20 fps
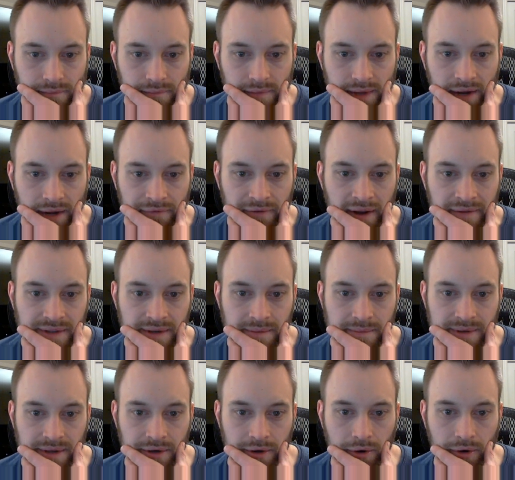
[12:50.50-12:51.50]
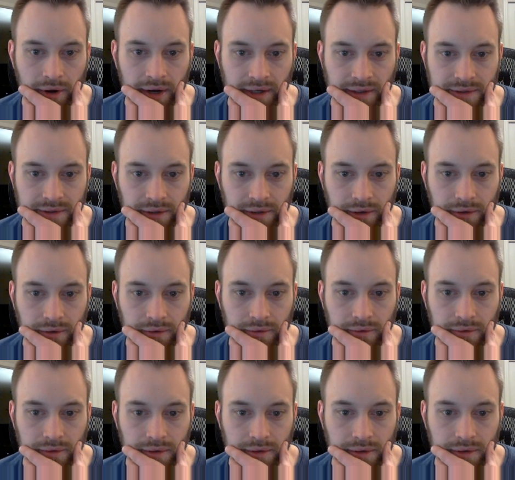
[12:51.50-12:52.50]
f five seems annoying,
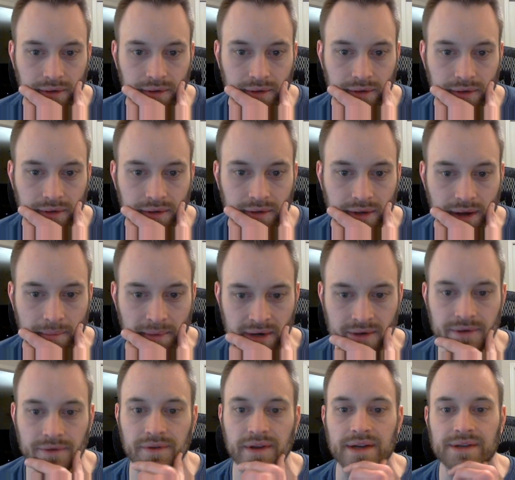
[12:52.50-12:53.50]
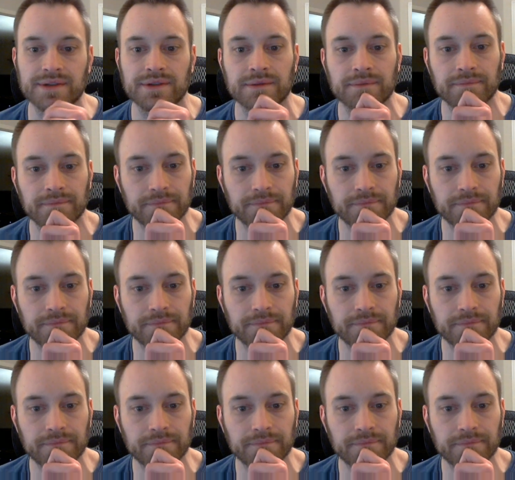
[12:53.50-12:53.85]
so I'm going to do this.